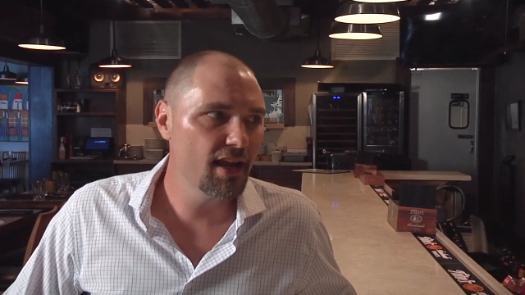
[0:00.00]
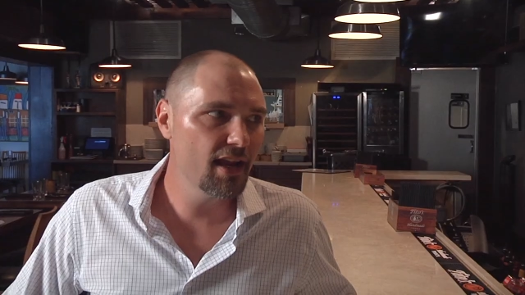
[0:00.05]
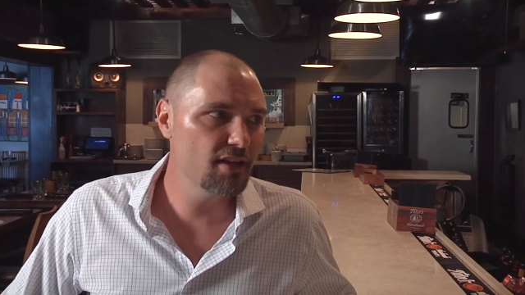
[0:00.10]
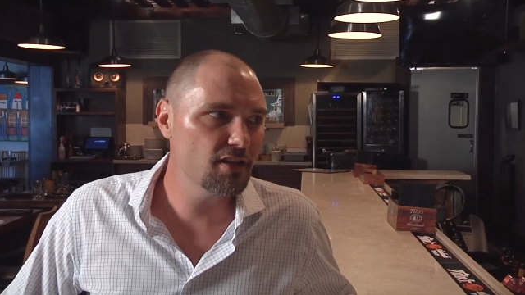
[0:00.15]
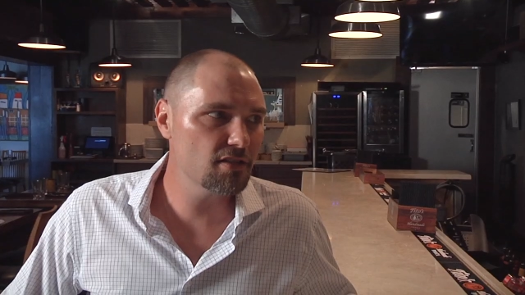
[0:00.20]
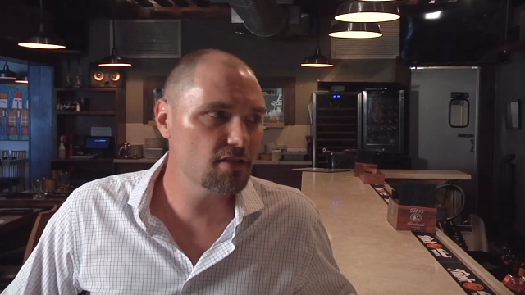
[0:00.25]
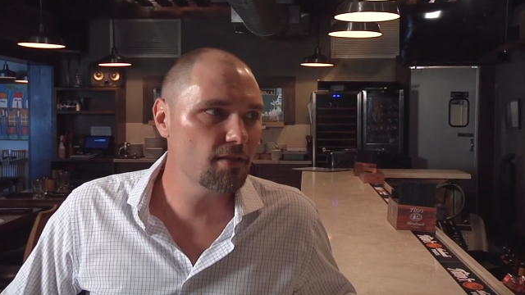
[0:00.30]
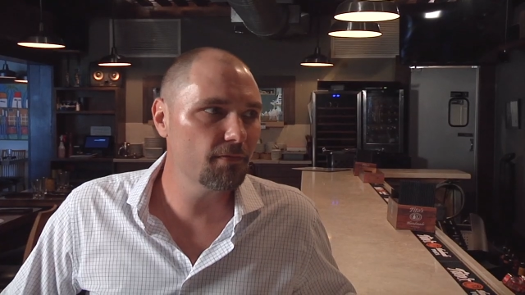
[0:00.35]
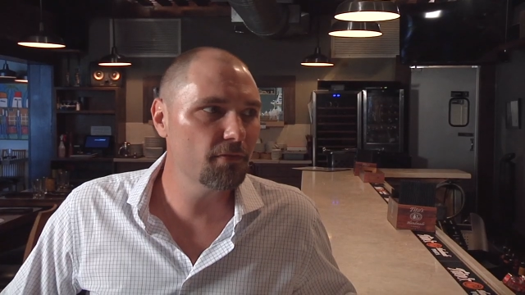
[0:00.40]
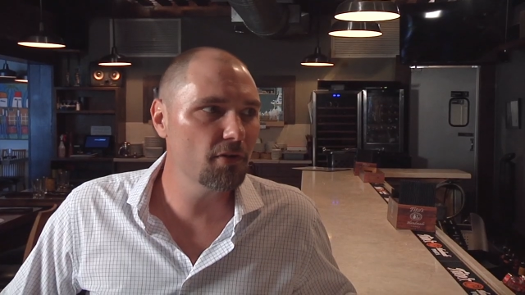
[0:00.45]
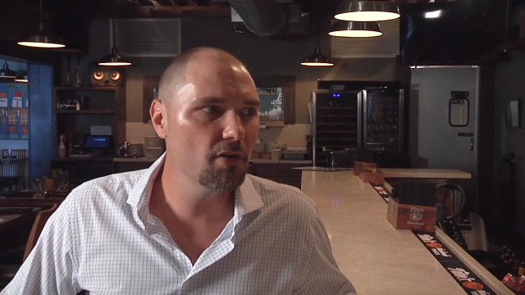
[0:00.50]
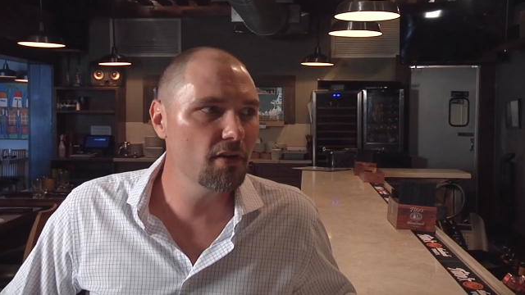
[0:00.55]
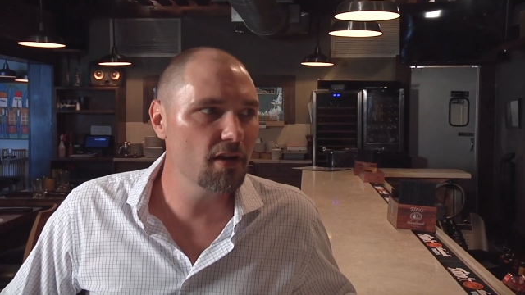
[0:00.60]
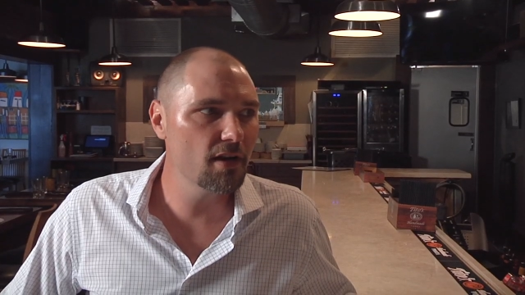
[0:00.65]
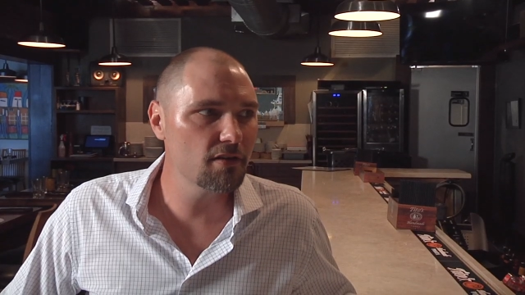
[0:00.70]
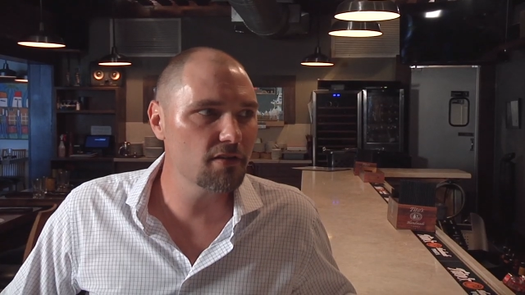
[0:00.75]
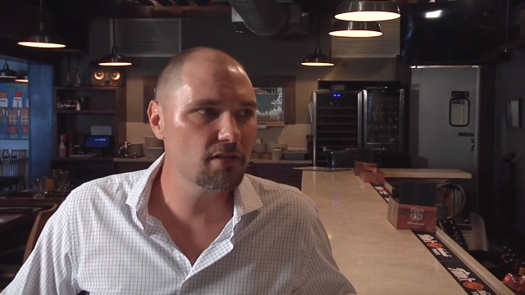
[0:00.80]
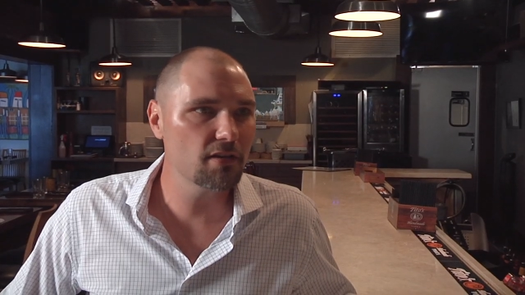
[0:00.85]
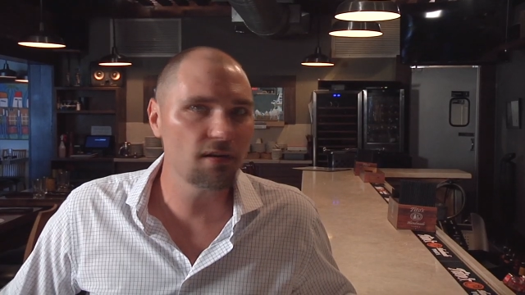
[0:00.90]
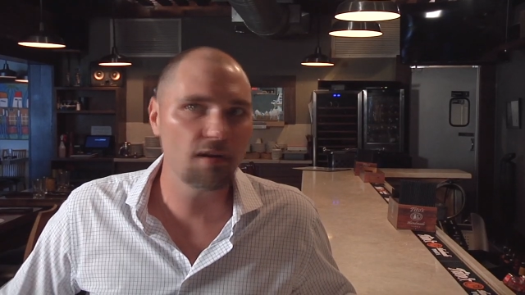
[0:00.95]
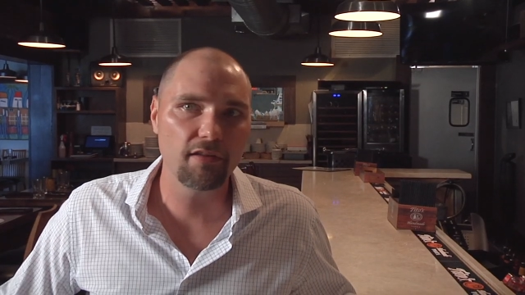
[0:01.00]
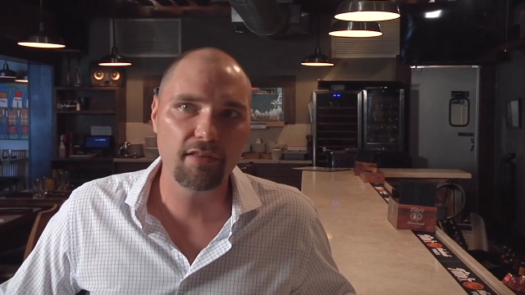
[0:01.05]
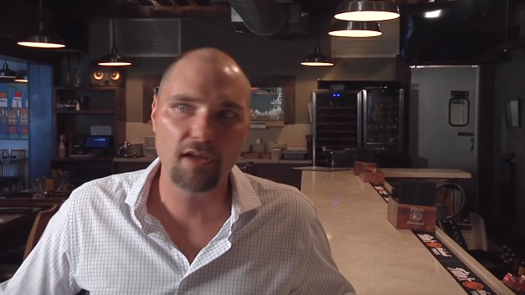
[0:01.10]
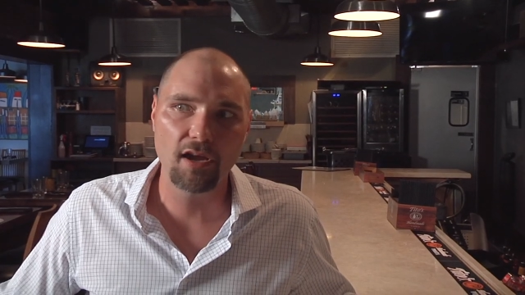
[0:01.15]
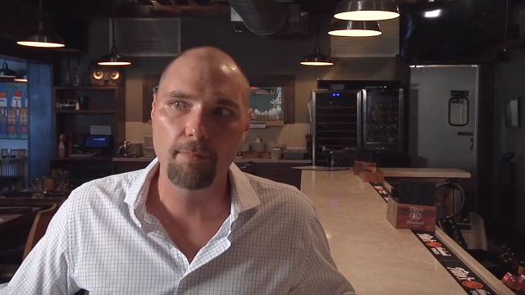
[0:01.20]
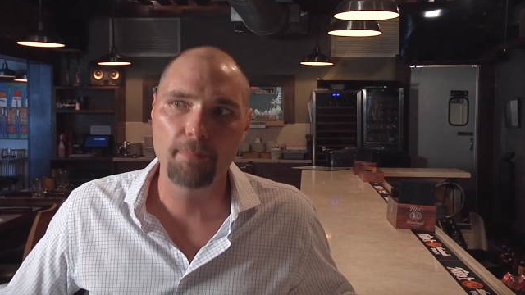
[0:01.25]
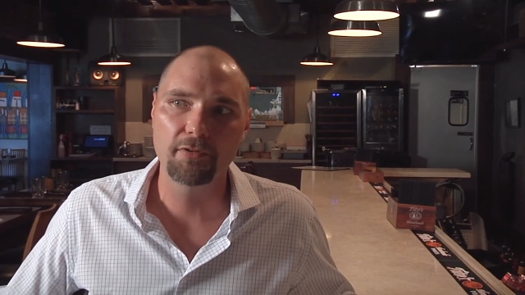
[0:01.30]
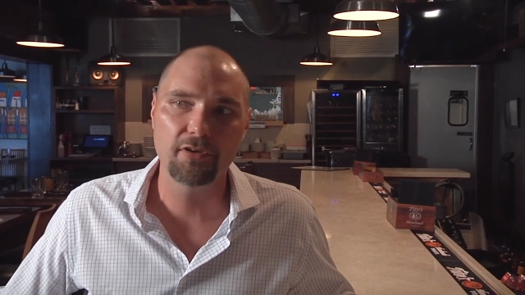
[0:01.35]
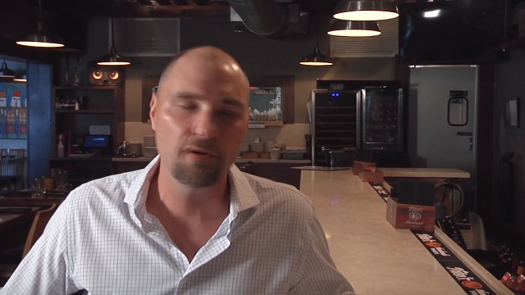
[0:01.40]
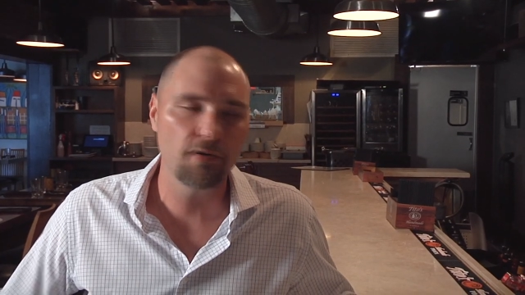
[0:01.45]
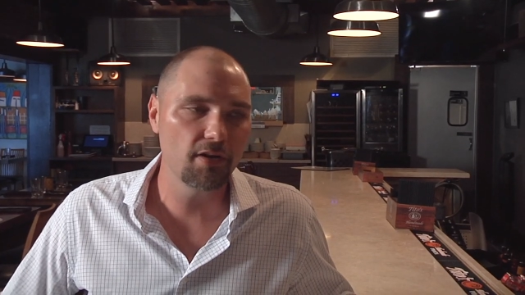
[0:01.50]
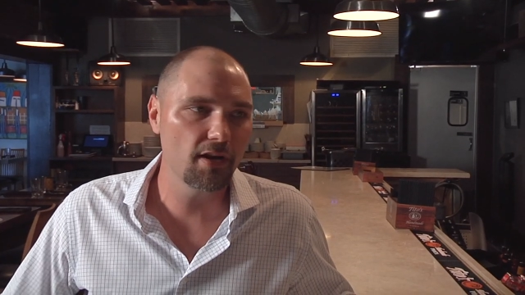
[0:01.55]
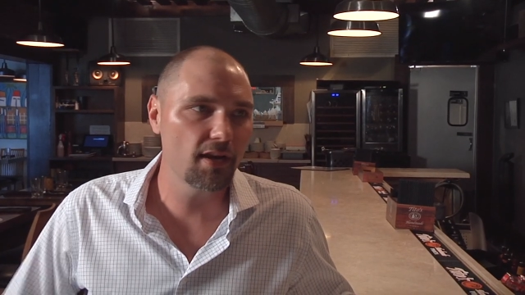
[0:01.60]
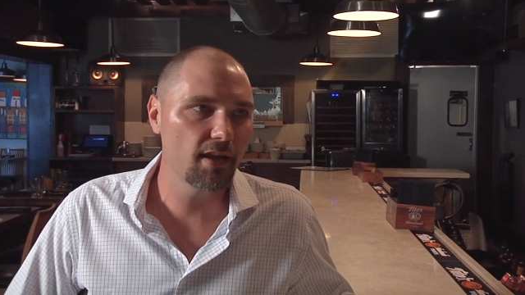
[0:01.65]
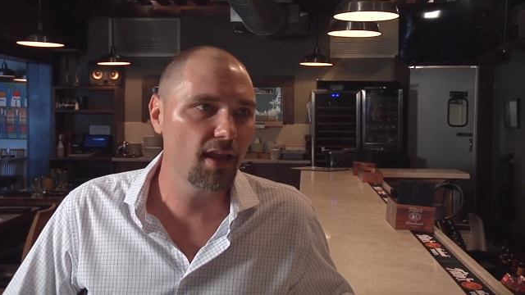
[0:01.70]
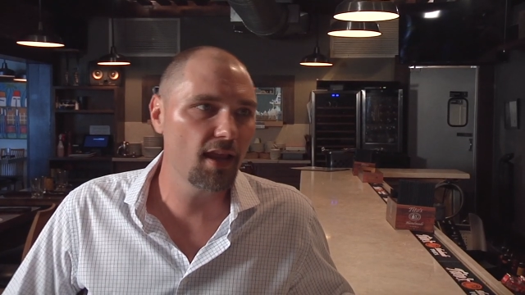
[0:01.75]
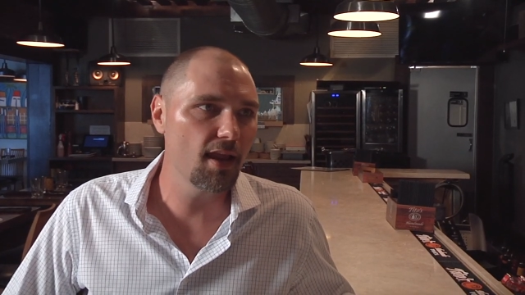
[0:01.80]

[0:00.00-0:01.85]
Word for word: And just a few years ago, the opportunity